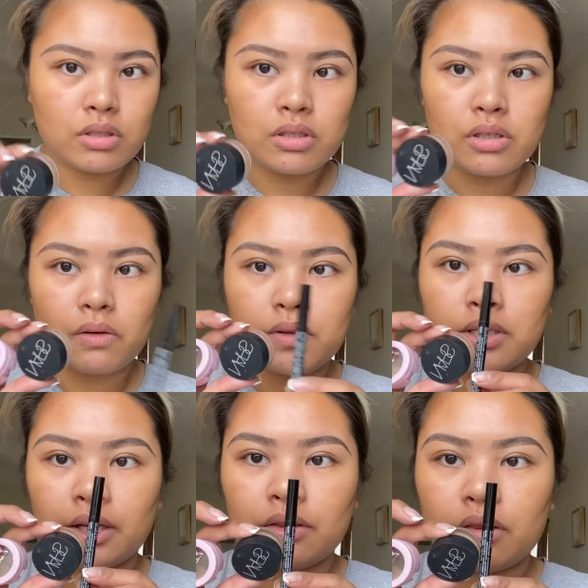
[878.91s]
So it's
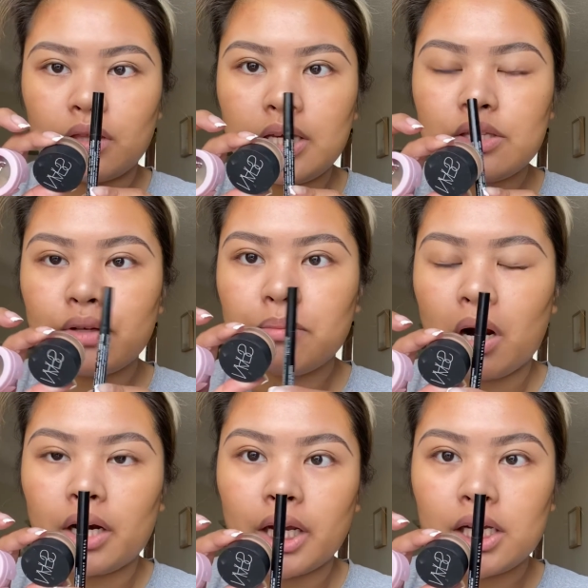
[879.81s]
like these 3
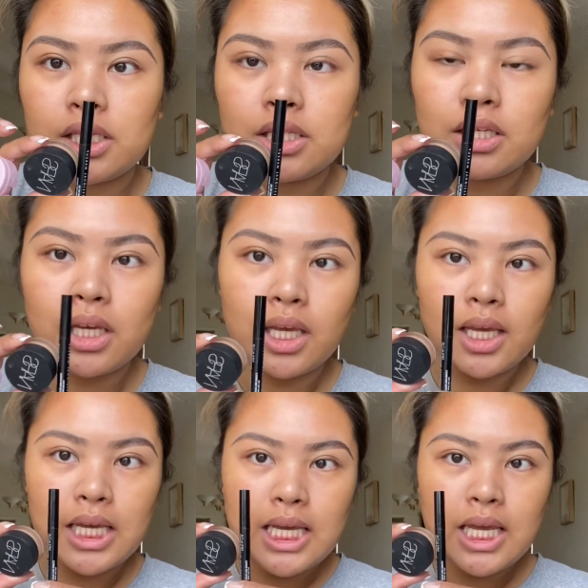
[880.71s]
products
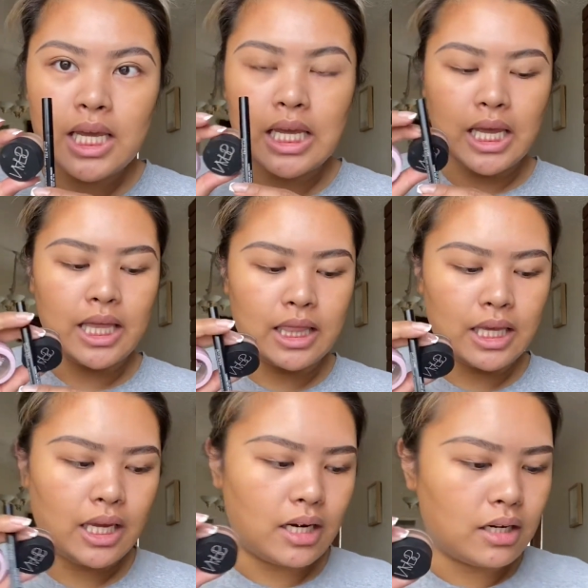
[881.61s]
and
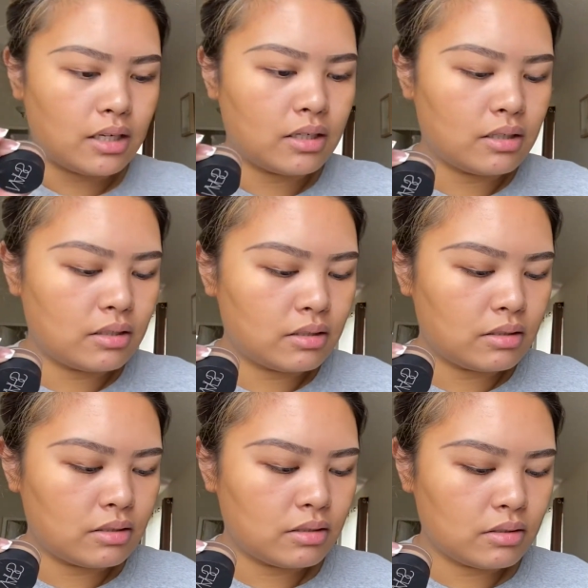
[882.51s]
then
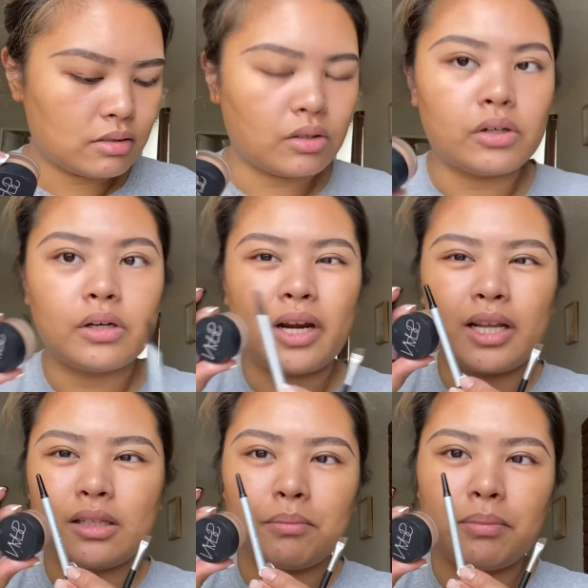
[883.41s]
and
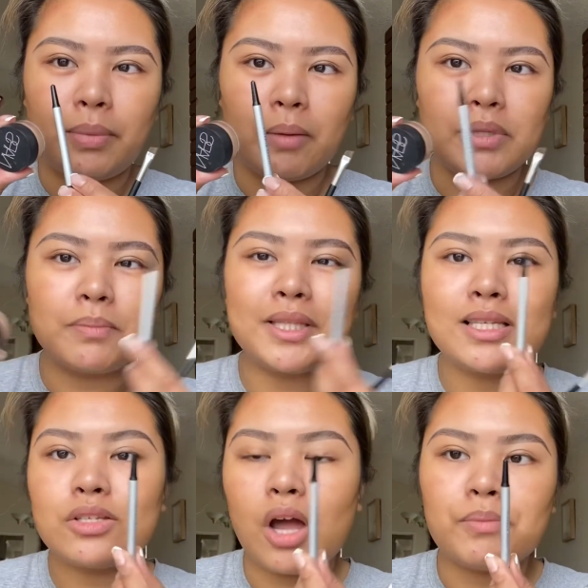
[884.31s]
the brow pencil, but this
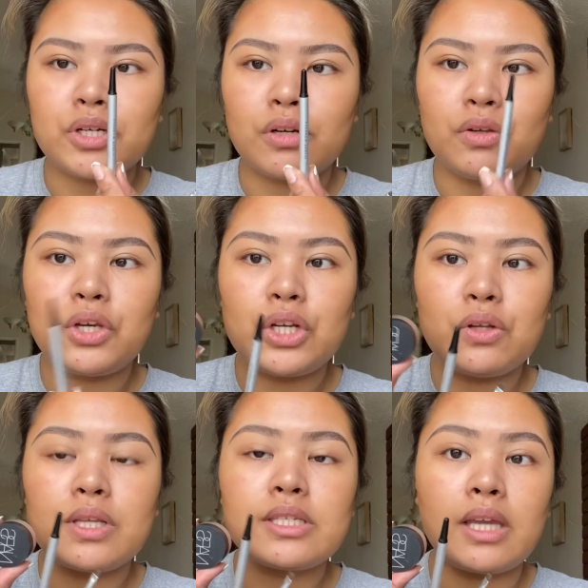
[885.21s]
is optional. You can do
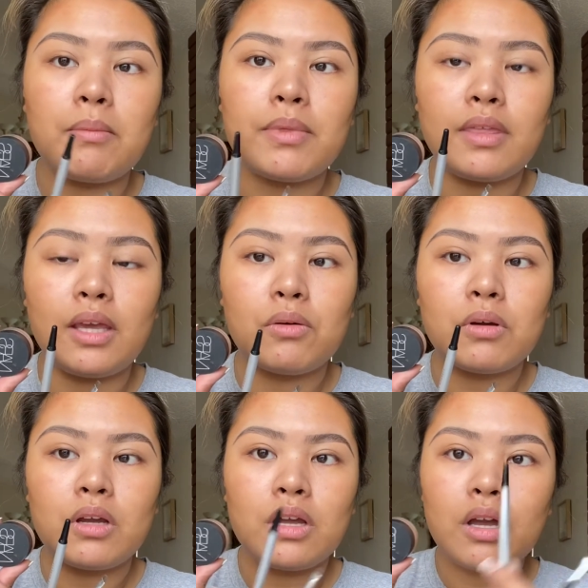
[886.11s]
the same thing,
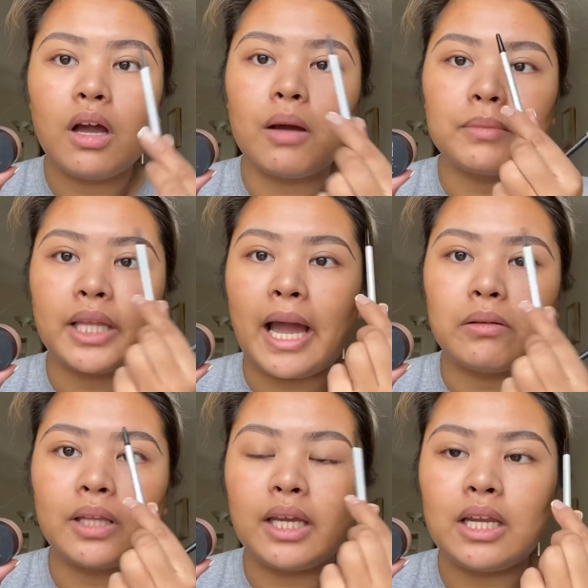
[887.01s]
the
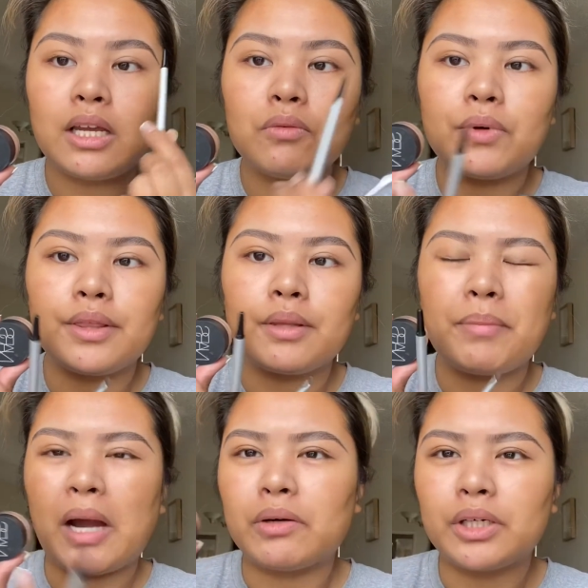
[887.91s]
outlining with
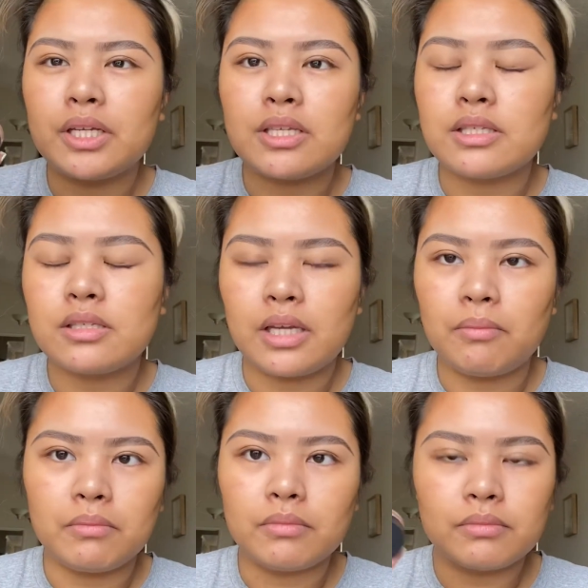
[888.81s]
powder. It's the
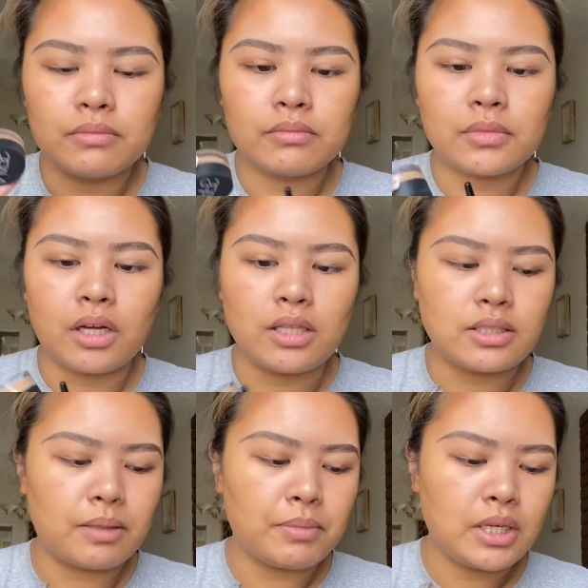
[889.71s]
same
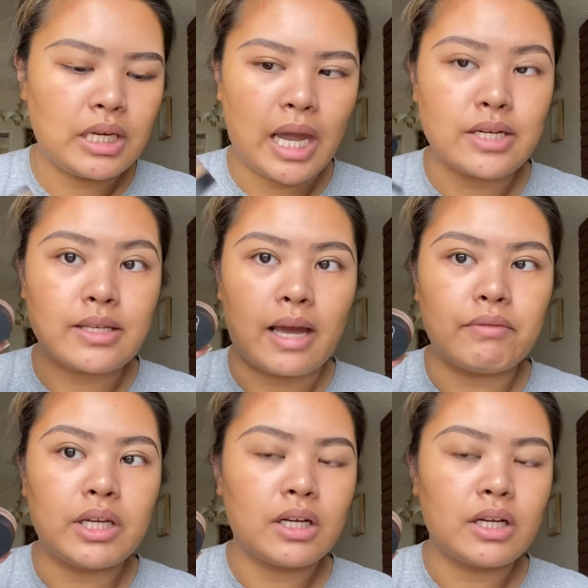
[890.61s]
concept. I just have it.